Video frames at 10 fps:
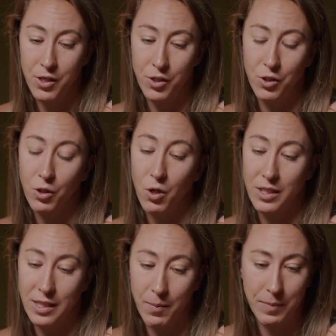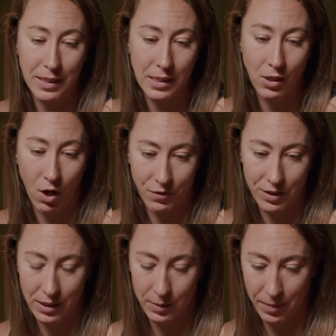So you'll go to some PT
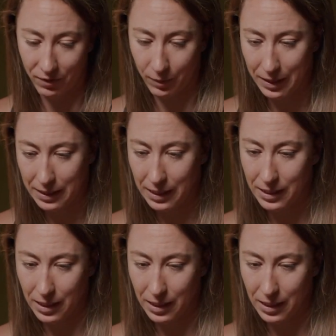offices, pelvic PTs,